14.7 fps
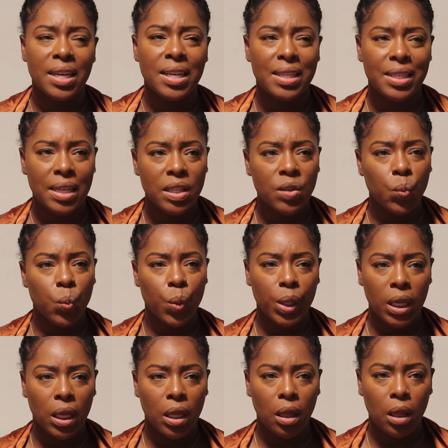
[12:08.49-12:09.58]
It sits
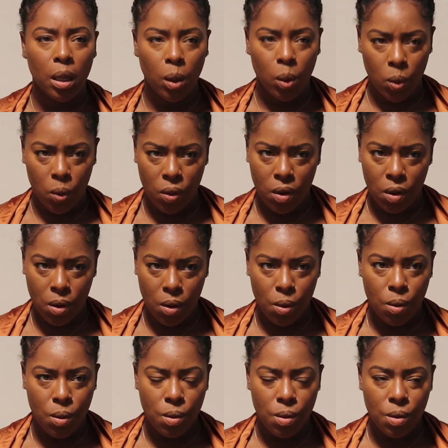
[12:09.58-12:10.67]
really low
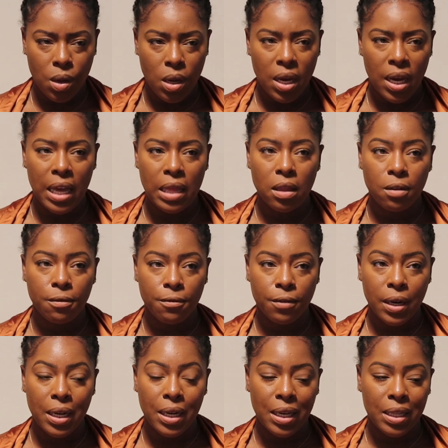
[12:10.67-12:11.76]
though in the front.